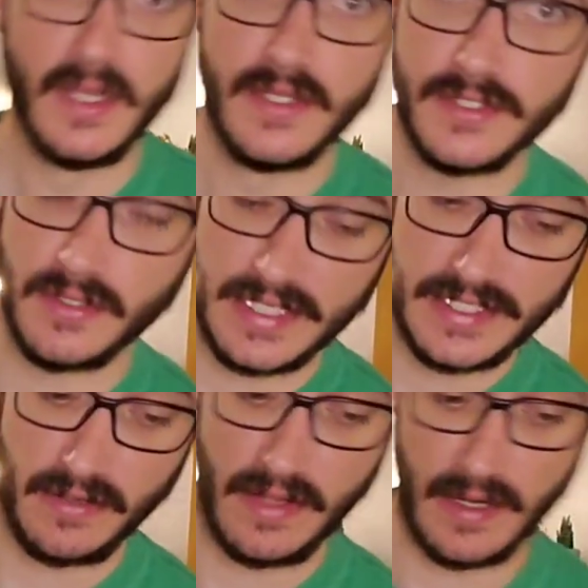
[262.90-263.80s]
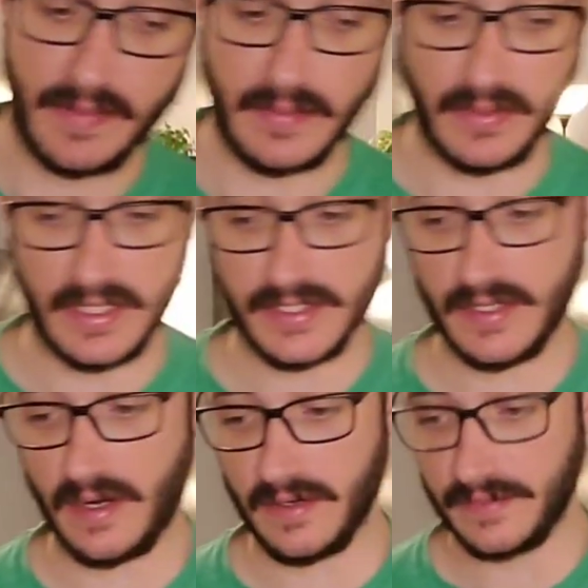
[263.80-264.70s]
So that's how a lot of people get
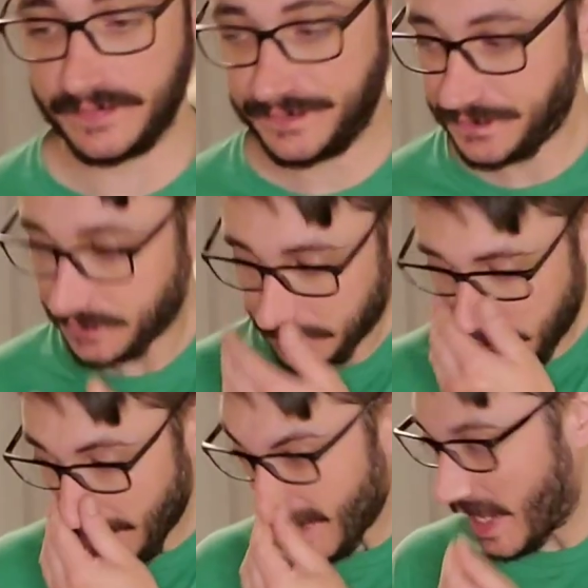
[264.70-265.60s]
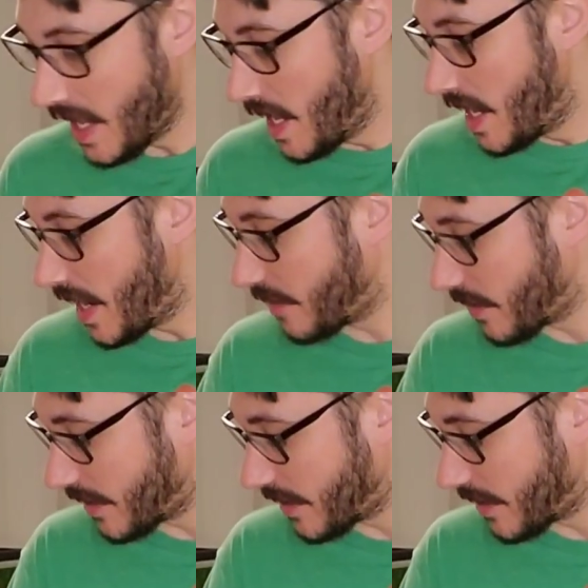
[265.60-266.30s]
started. Anyway,